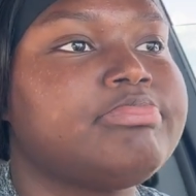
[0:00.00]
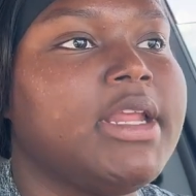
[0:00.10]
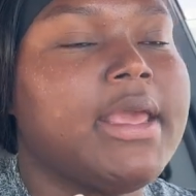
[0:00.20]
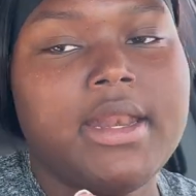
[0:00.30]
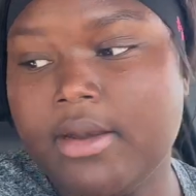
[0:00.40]

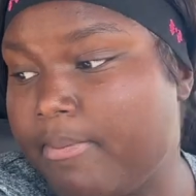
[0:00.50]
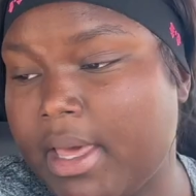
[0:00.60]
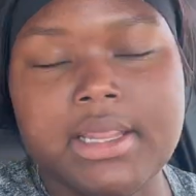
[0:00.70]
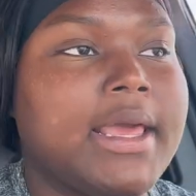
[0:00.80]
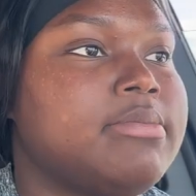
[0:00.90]
get
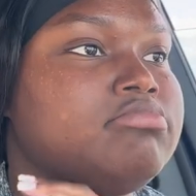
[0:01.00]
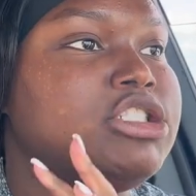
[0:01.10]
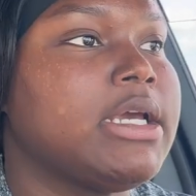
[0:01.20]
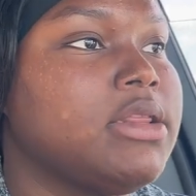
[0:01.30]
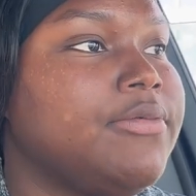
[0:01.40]
like
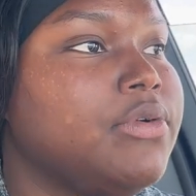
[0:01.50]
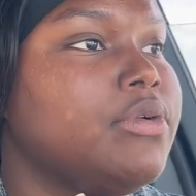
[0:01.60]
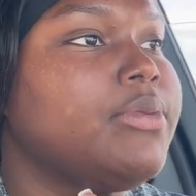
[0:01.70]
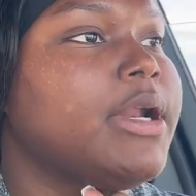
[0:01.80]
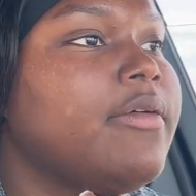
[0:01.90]
check the food
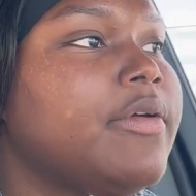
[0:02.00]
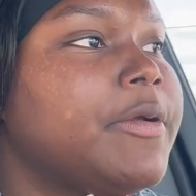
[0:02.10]
or whatever